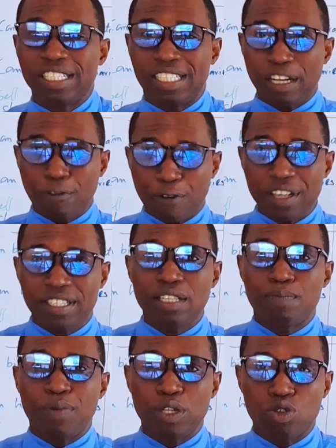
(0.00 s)
the differences
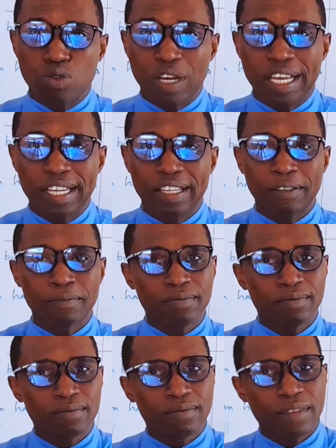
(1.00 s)
between
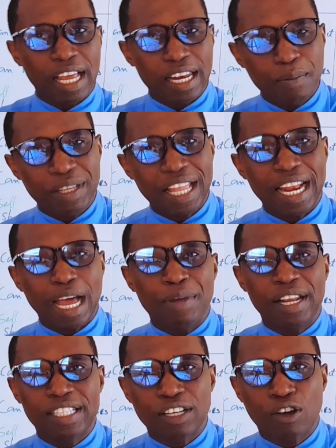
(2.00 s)
a limited
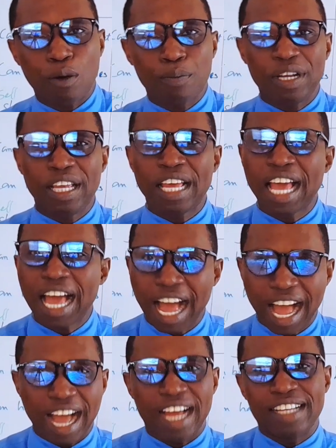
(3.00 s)
liability company
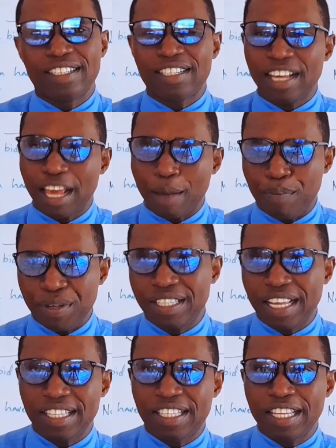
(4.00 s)
and a
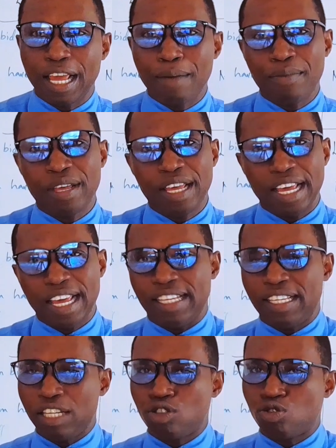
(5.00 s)
business name in
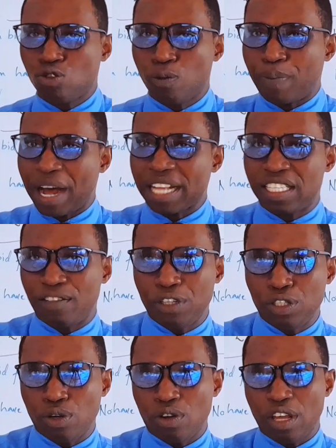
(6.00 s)
these 2 parts video.